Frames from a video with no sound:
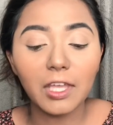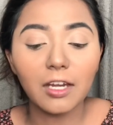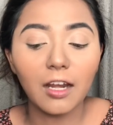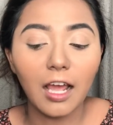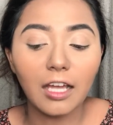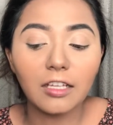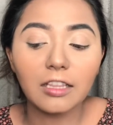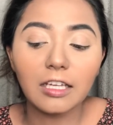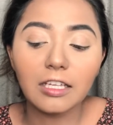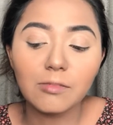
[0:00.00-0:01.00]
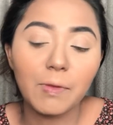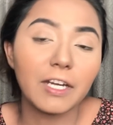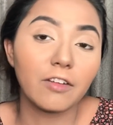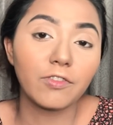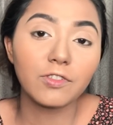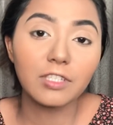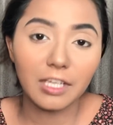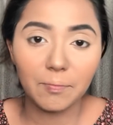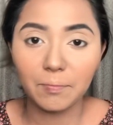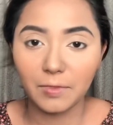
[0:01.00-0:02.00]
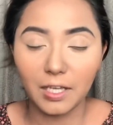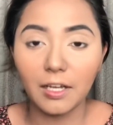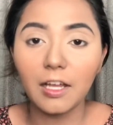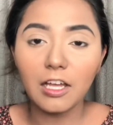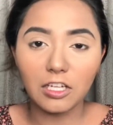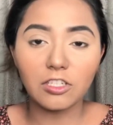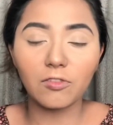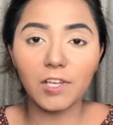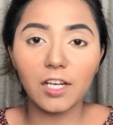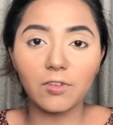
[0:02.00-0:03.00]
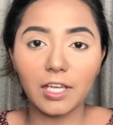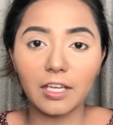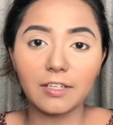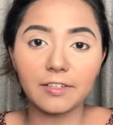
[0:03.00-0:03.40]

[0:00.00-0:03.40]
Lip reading: then I think it's better if you skip the dewy looking